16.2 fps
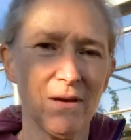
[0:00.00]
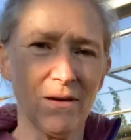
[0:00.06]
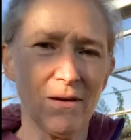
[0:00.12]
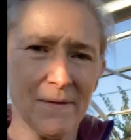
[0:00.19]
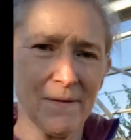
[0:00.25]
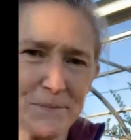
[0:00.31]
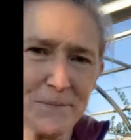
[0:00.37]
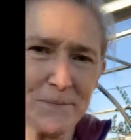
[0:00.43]

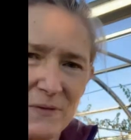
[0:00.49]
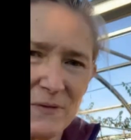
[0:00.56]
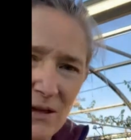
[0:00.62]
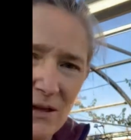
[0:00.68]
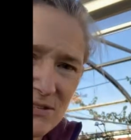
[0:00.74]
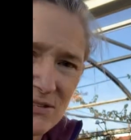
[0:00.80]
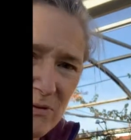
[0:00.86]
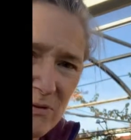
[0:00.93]

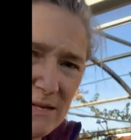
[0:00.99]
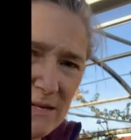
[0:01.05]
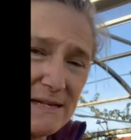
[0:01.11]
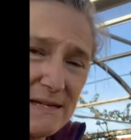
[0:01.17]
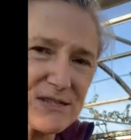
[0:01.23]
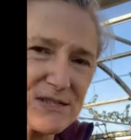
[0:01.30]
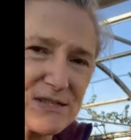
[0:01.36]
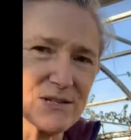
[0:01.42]
some of the
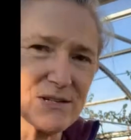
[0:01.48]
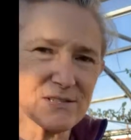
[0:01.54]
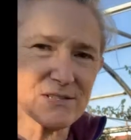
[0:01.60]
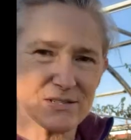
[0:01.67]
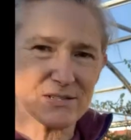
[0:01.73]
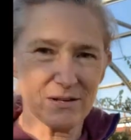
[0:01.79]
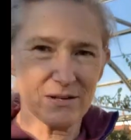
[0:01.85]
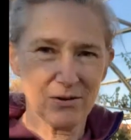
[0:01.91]

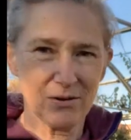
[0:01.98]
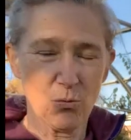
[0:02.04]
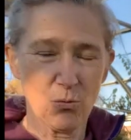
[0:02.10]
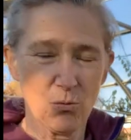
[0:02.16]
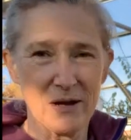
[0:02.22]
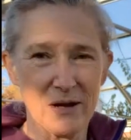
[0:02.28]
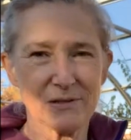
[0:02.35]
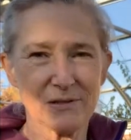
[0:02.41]
easiest
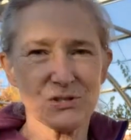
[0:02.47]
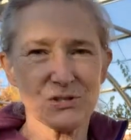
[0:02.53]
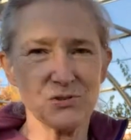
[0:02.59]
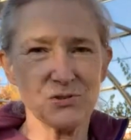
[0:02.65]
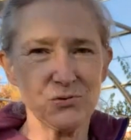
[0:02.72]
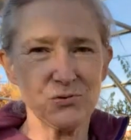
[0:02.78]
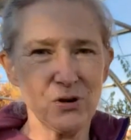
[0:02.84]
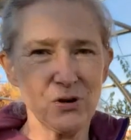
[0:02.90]
ways
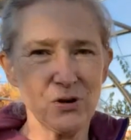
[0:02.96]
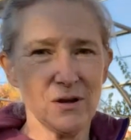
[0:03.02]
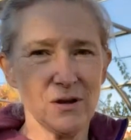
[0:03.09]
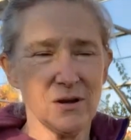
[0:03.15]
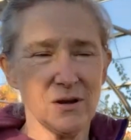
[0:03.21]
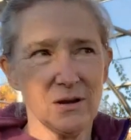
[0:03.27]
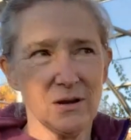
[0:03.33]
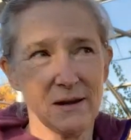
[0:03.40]
to
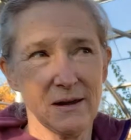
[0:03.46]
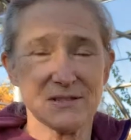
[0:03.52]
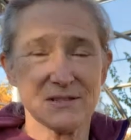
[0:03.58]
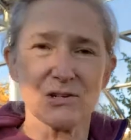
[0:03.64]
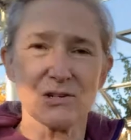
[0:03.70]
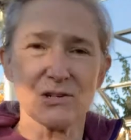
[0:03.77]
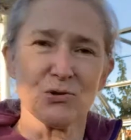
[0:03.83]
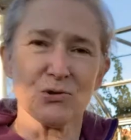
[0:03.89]

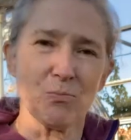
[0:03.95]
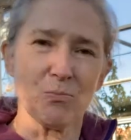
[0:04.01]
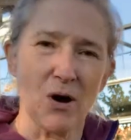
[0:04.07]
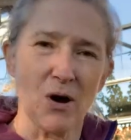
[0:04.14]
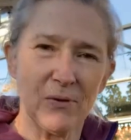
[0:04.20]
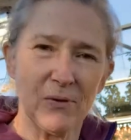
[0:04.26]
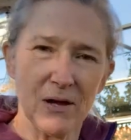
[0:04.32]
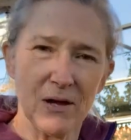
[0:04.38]
asexually
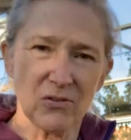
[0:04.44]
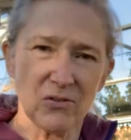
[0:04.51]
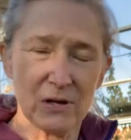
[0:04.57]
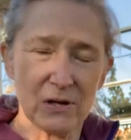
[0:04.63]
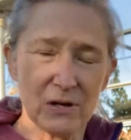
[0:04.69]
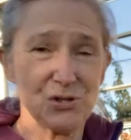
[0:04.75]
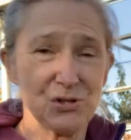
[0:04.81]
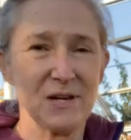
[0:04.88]
propagate or
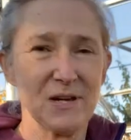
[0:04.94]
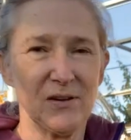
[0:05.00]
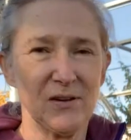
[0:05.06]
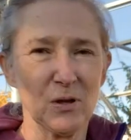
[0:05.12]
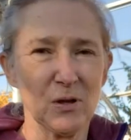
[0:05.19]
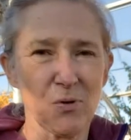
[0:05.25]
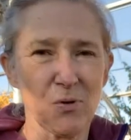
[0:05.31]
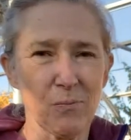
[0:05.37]

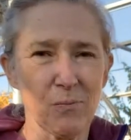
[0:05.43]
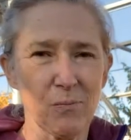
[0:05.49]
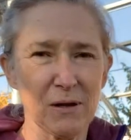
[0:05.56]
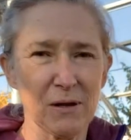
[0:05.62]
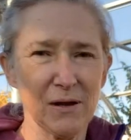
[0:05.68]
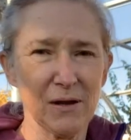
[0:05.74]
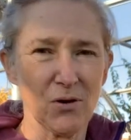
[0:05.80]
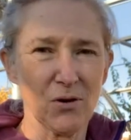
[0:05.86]
vegetatively
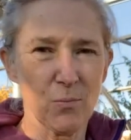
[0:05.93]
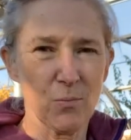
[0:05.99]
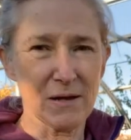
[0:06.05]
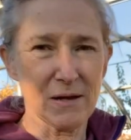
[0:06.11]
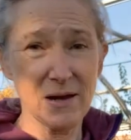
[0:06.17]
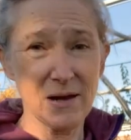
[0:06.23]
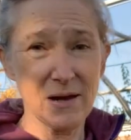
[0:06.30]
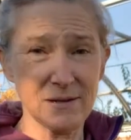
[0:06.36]
propagate are
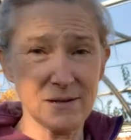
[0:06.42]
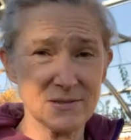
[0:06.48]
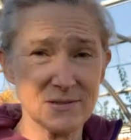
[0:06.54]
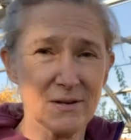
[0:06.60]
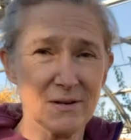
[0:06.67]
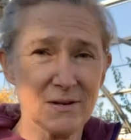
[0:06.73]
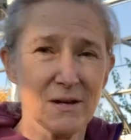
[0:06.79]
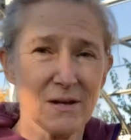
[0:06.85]
by
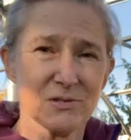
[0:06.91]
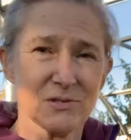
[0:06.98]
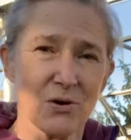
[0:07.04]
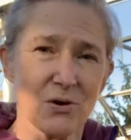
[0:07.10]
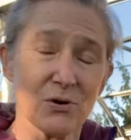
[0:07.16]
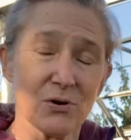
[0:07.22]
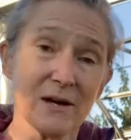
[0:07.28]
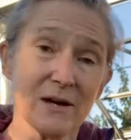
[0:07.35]
cuttings.
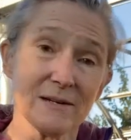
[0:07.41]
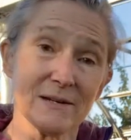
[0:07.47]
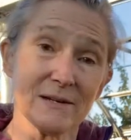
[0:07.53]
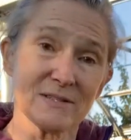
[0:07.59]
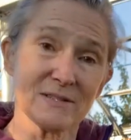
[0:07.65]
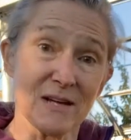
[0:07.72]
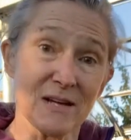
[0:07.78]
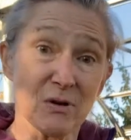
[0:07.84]
So
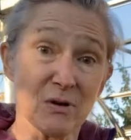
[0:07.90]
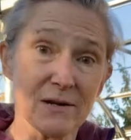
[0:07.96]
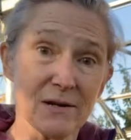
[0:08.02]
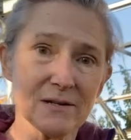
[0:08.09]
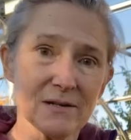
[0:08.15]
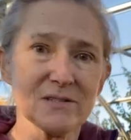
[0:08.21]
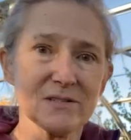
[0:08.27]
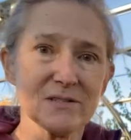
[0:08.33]
cuttings, stem
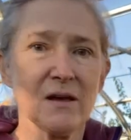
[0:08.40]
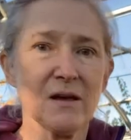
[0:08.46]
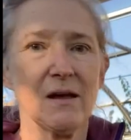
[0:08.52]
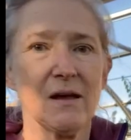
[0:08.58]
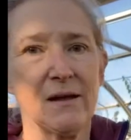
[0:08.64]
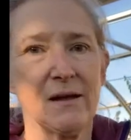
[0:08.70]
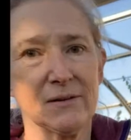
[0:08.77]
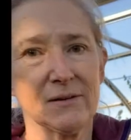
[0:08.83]
cuttings,
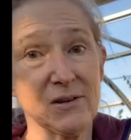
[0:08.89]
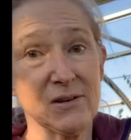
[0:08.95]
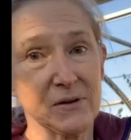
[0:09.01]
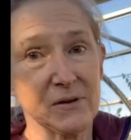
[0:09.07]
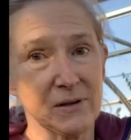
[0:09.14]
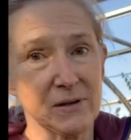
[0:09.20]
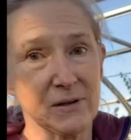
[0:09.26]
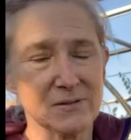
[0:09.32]
and
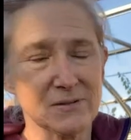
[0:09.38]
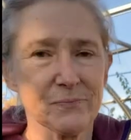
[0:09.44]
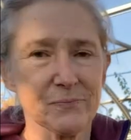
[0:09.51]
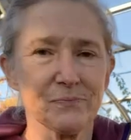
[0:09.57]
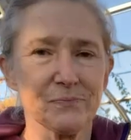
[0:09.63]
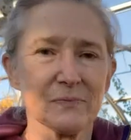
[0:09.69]
leaf cuttings.